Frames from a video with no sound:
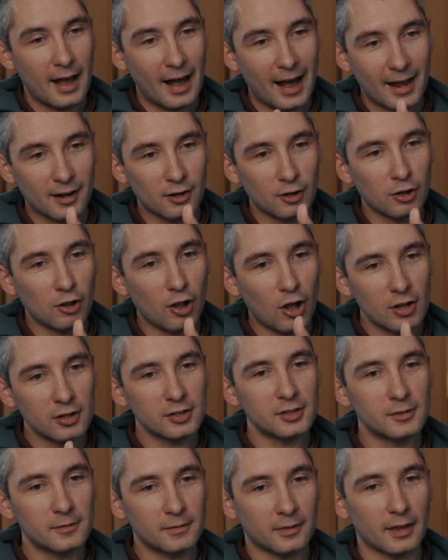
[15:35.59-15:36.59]
And
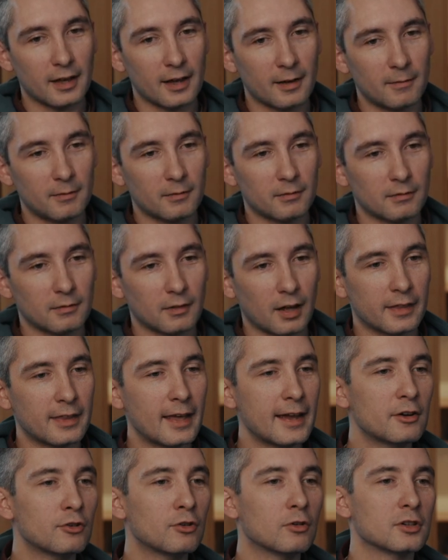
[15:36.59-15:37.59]
lots of them, and
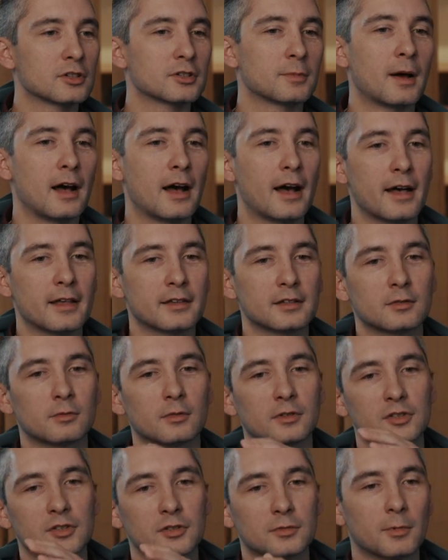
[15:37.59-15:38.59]
they cross paths
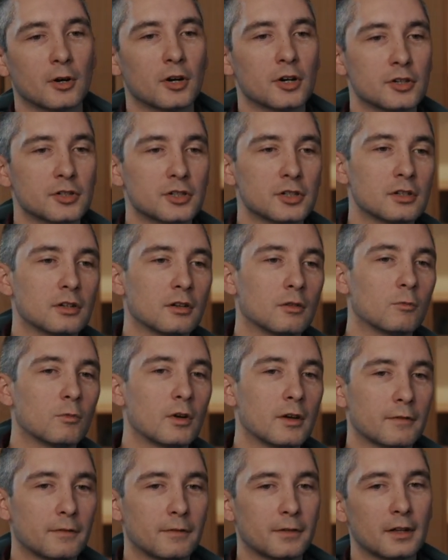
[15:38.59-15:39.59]
with Spurgeon and
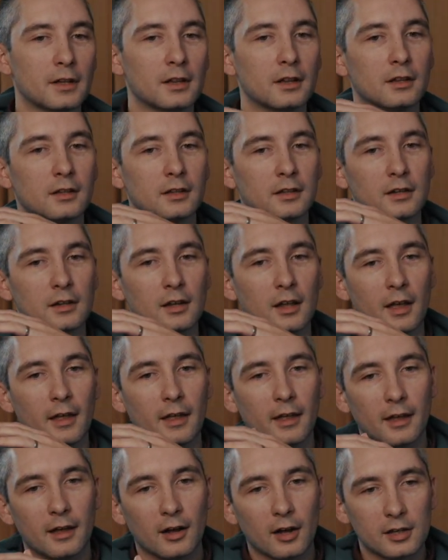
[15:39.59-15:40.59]
Whitfield and
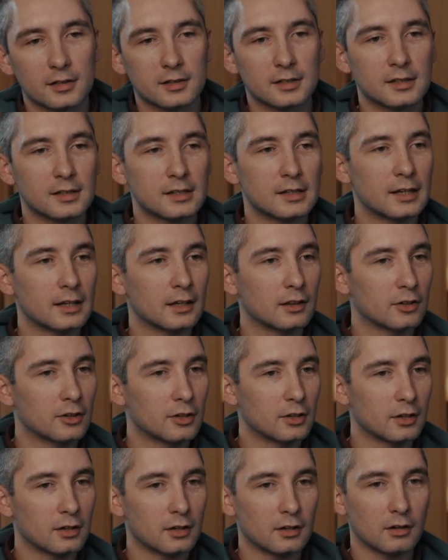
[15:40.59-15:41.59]
Hudson
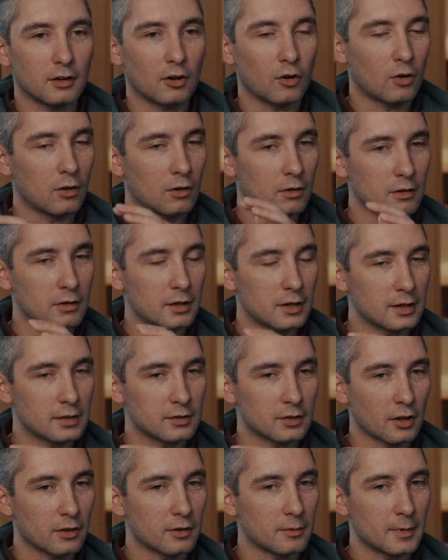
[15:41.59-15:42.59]
Taylor and all of these
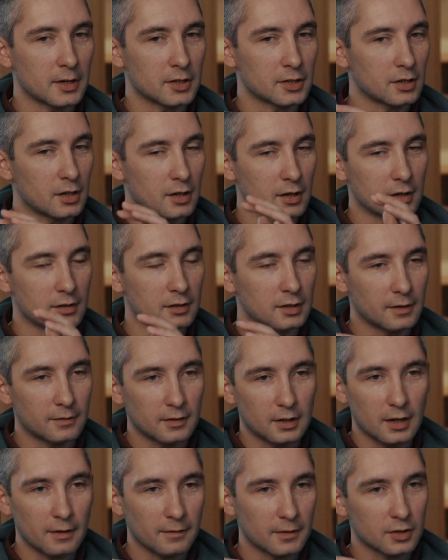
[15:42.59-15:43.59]
other missionaries, David
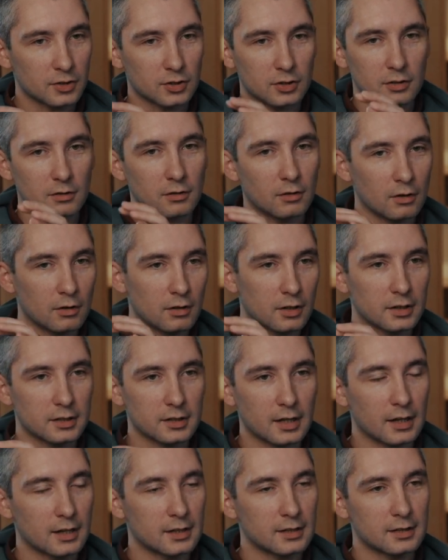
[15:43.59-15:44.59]
Livingstone, all these
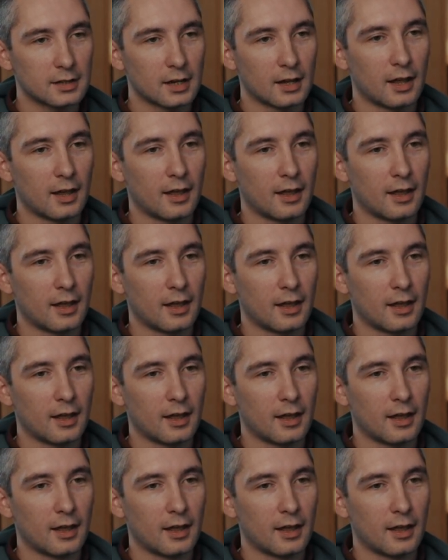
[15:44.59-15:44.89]
guys.